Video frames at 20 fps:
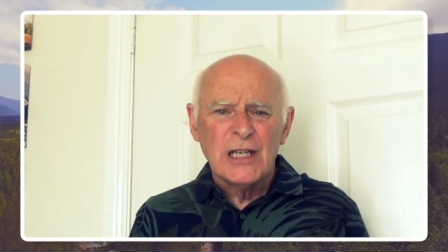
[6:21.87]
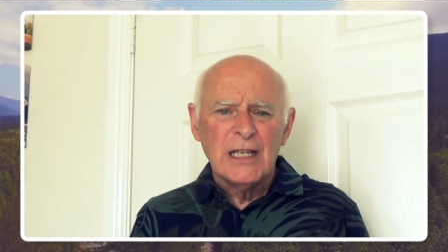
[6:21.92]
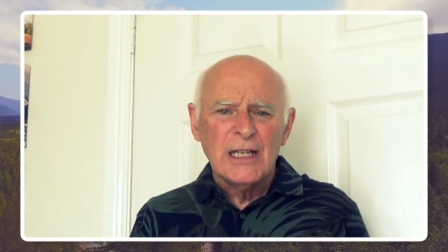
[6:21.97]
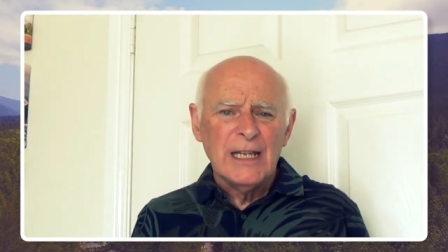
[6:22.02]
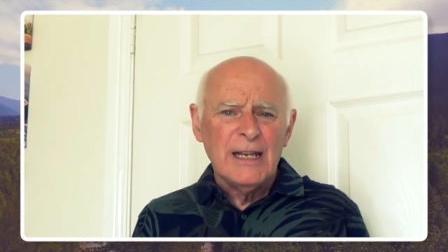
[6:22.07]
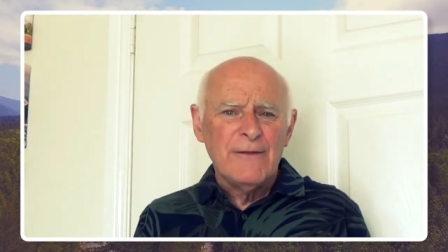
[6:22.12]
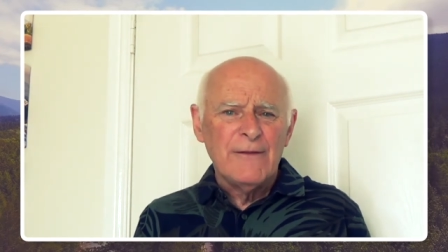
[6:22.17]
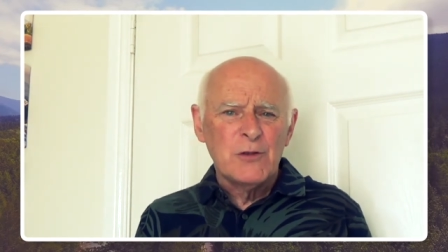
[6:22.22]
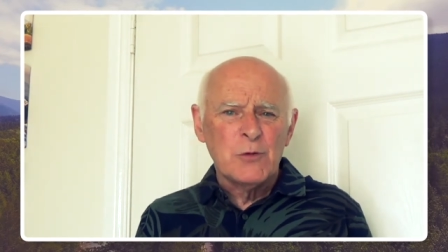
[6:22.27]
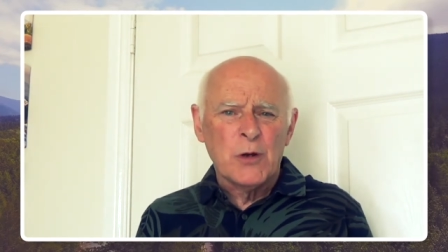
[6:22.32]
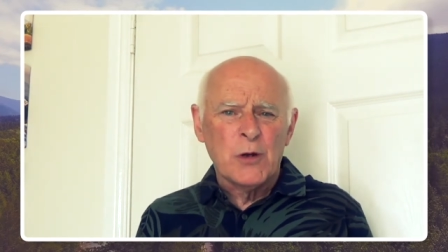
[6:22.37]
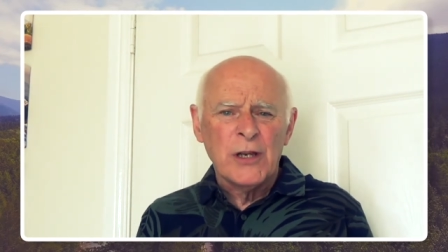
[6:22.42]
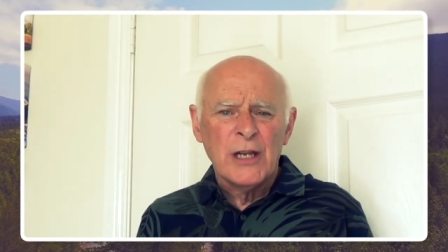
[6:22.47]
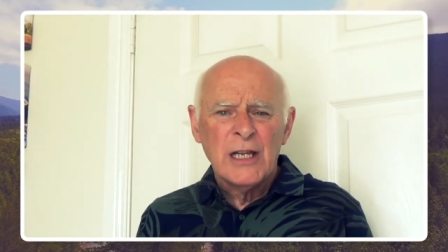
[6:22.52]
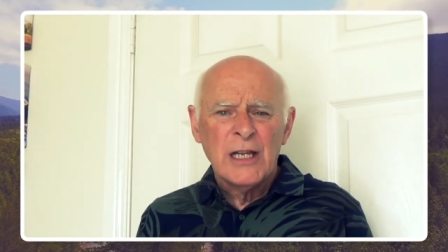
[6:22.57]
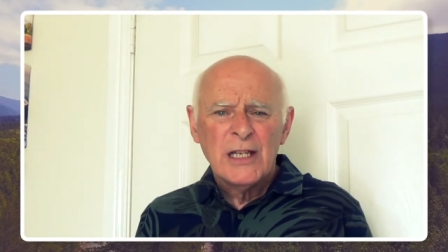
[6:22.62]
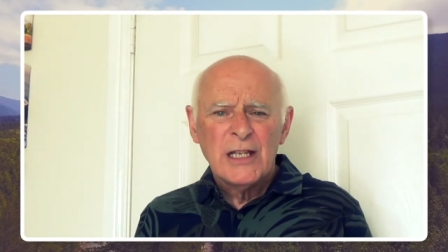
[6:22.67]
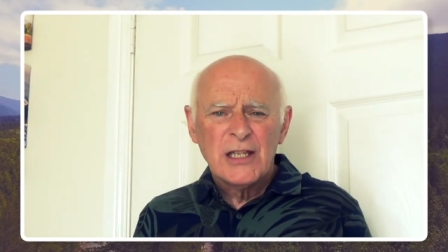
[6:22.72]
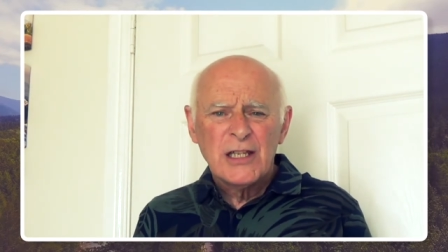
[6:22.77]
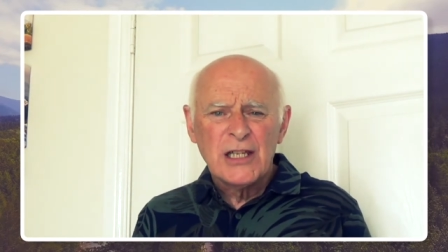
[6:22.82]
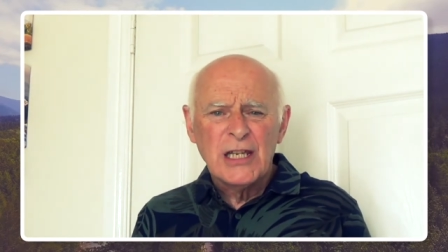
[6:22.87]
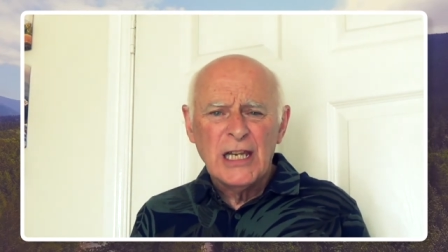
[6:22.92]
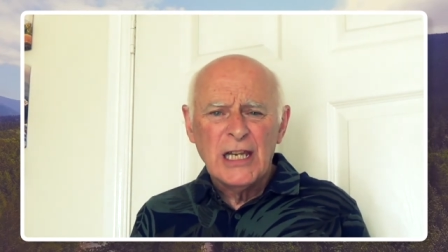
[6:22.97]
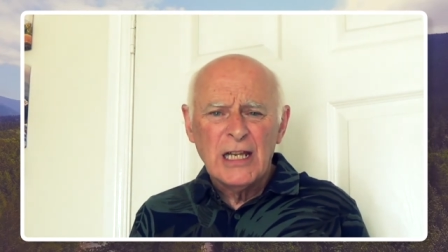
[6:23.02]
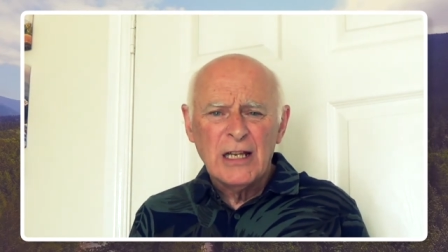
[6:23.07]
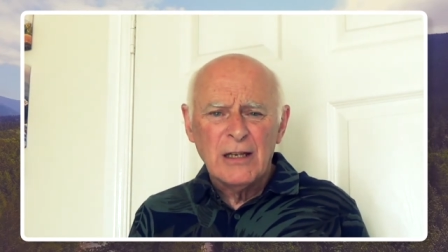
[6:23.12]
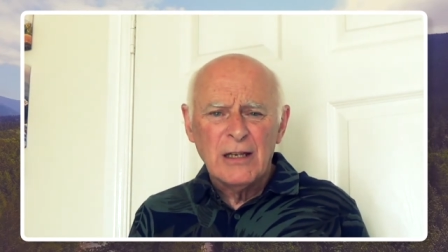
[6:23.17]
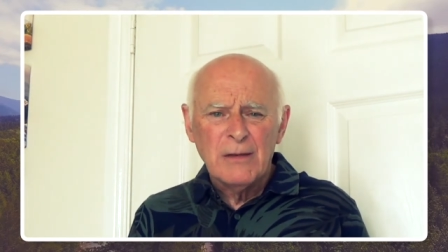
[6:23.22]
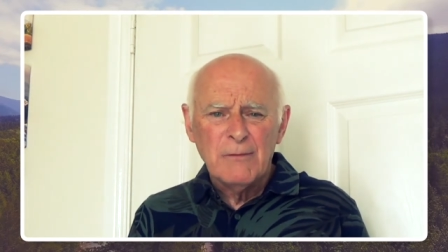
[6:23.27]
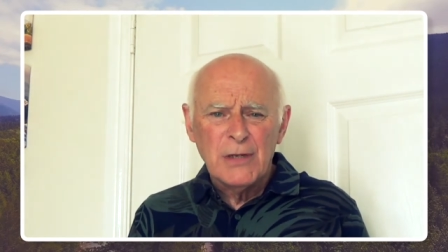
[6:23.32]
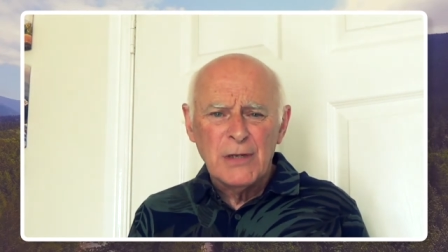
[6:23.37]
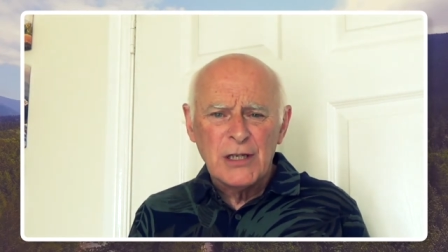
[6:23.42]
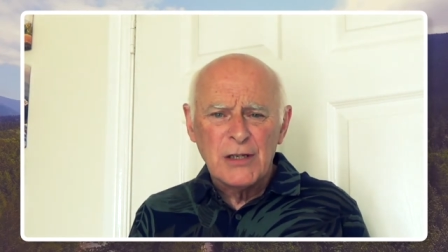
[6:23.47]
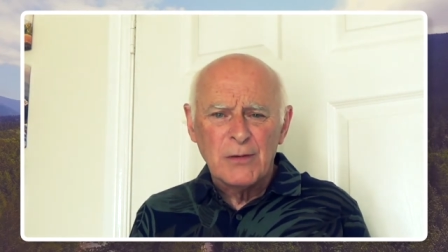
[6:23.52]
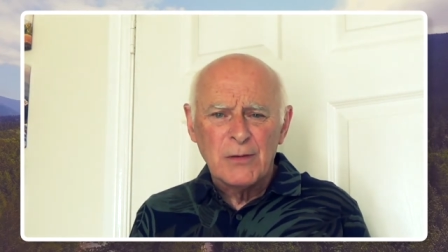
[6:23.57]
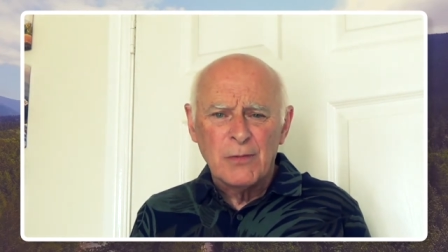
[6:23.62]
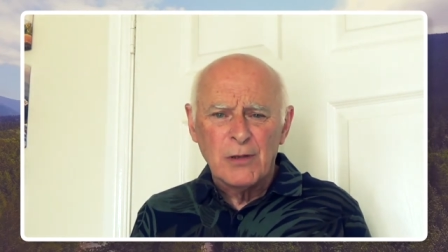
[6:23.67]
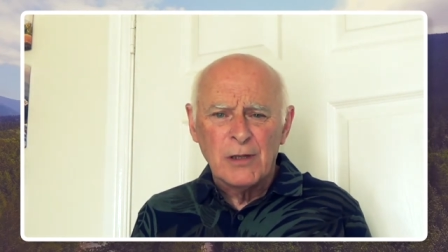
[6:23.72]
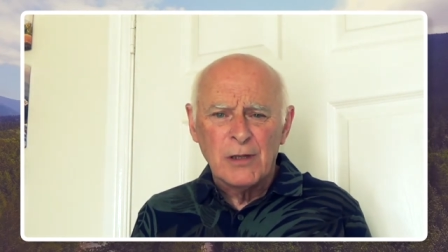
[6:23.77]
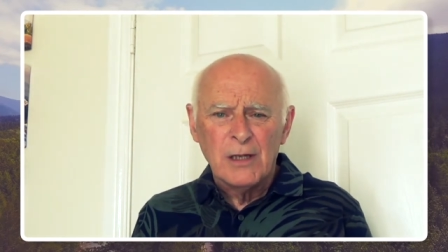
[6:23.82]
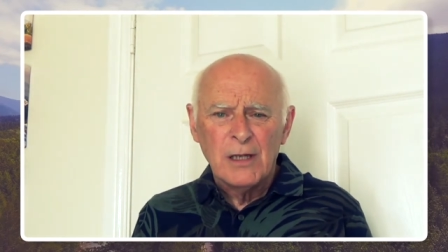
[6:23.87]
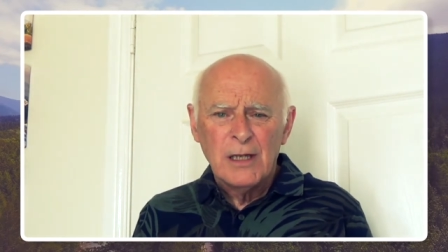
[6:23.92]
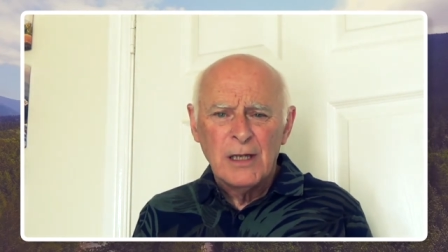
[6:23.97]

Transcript: leaves one cynical and miserable.